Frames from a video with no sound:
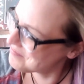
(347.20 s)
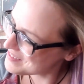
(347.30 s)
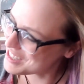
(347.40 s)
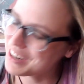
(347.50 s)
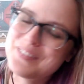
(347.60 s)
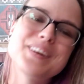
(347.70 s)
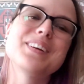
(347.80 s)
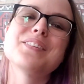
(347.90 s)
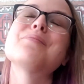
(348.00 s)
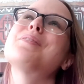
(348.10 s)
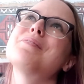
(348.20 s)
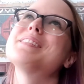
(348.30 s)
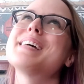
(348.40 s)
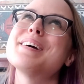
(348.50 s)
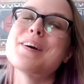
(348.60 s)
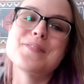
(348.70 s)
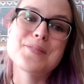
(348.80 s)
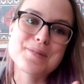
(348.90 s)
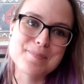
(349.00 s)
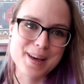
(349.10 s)
So I found, where was I? I
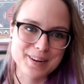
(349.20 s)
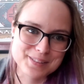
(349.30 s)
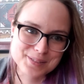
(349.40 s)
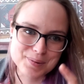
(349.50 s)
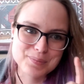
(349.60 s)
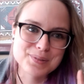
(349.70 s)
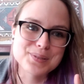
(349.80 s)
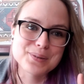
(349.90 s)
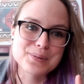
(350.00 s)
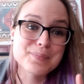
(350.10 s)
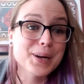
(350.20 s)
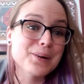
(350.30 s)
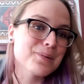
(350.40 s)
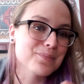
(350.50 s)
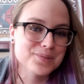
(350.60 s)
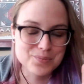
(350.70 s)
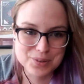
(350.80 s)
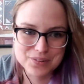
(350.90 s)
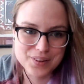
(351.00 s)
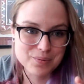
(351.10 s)
found 3 patterns. One was a bear, one was a
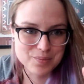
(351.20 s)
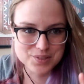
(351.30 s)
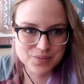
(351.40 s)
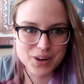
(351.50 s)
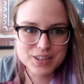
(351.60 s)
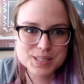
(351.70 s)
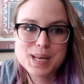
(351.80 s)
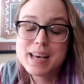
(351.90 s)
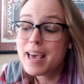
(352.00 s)
wolf, and one was a fox.